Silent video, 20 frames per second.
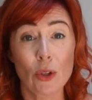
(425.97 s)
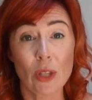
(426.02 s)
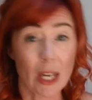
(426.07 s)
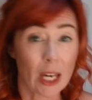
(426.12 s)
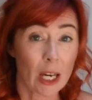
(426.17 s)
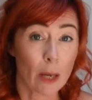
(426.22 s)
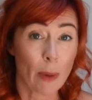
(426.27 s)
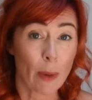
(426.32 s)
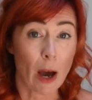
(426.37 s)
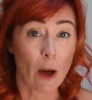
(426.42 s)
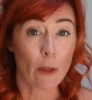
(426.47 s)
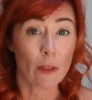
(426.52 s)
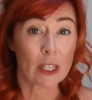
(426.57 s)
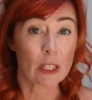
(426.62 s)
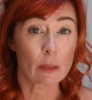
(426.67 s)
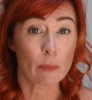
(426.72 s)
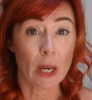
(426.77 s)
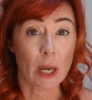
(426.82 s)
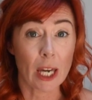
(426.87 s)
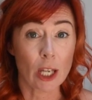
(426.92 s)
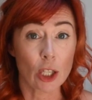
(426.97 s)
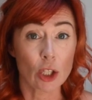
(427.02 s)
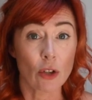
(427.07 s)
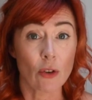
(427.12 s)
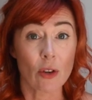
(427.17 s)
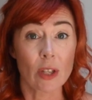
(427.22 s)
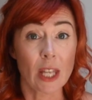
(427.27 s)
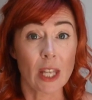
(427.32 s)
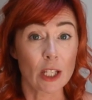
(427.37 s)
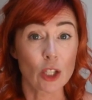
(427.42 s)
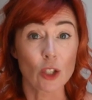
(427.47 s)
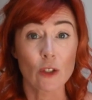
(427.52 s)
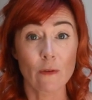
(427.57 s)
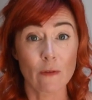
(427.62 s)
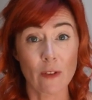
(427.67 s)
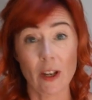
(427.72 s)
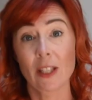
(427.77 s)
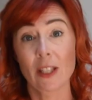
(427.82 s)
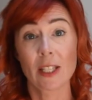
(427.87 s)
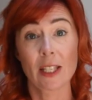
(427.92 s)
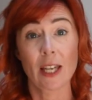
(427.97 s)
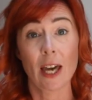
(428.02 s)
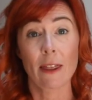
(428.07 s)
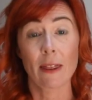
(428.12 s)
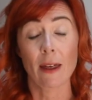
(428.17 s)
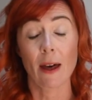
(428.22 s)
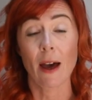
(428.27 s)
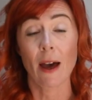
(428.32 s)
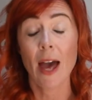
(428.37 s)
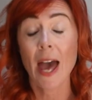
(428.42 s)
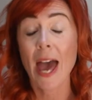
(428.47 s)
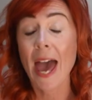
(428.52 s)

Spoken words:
think about this picture and they just fit together.